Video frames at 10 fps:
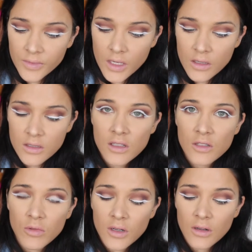Yeah, see
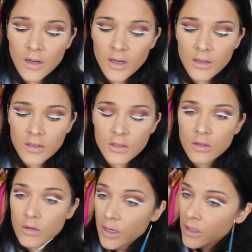this white eyeliner's
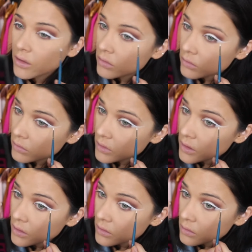cracking
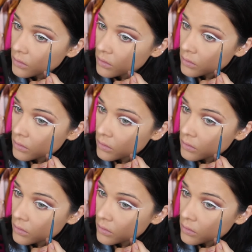already.